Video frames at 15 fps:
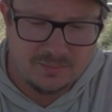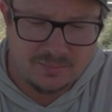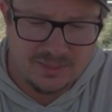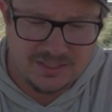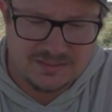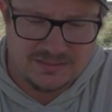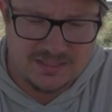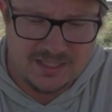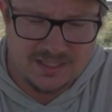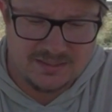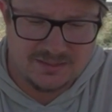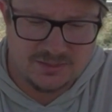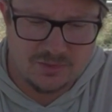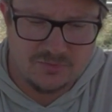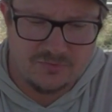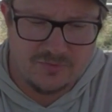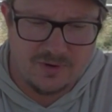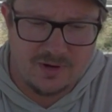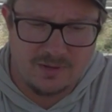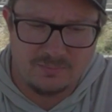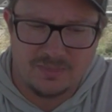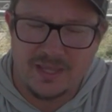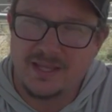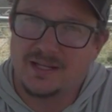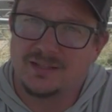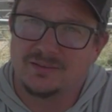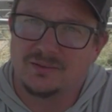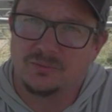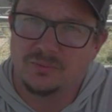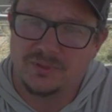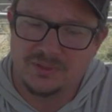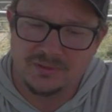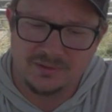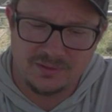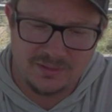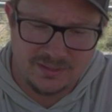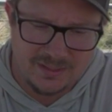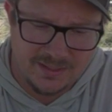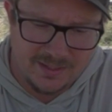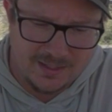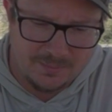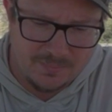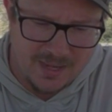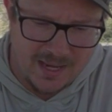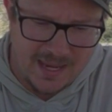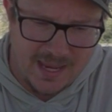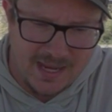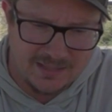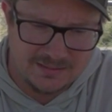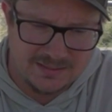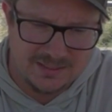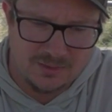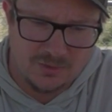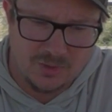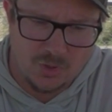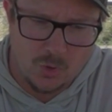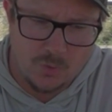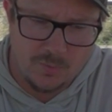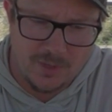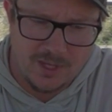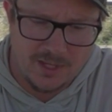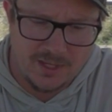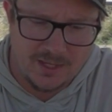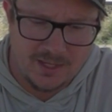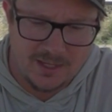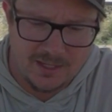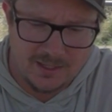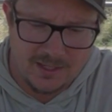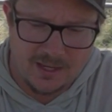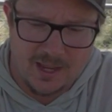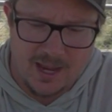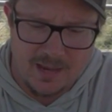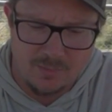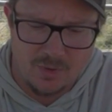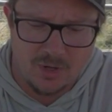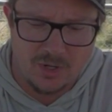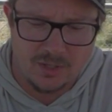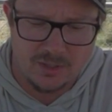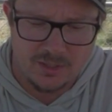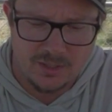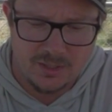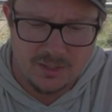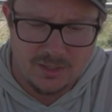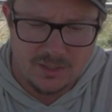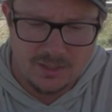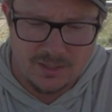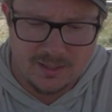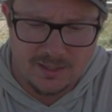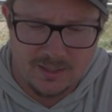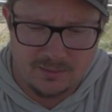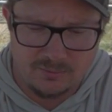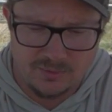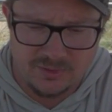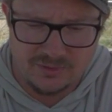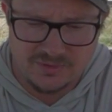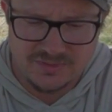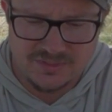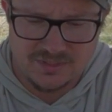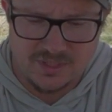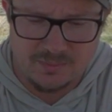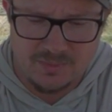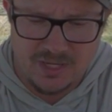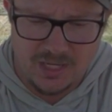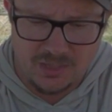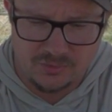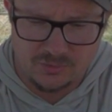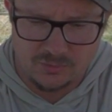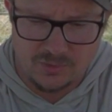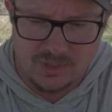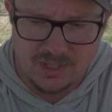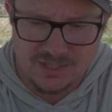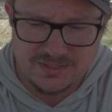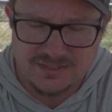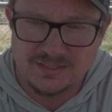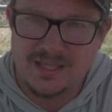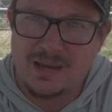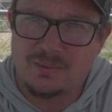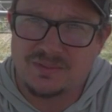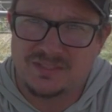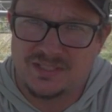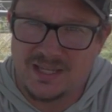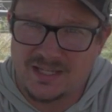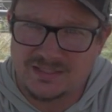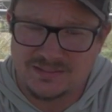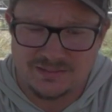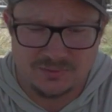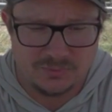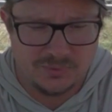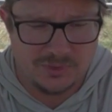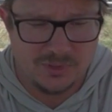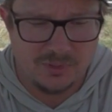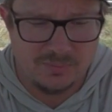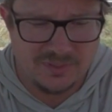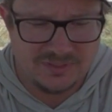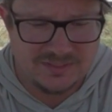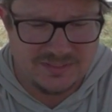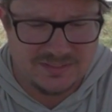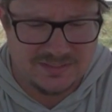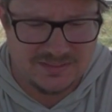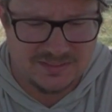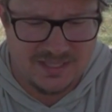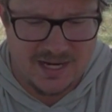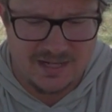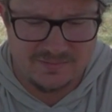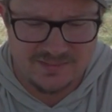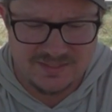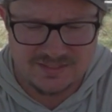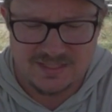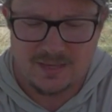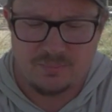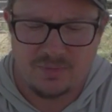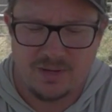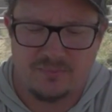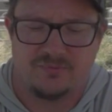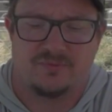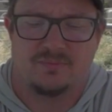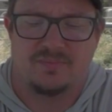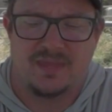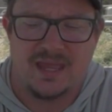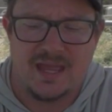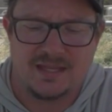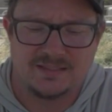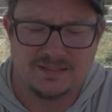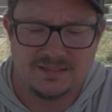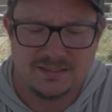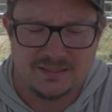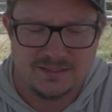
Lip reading: But so far I'm liking the reel. I had the Okuma Kaimar reels on my other rods, and that was an excellent reel, but this is kind of a step up from that.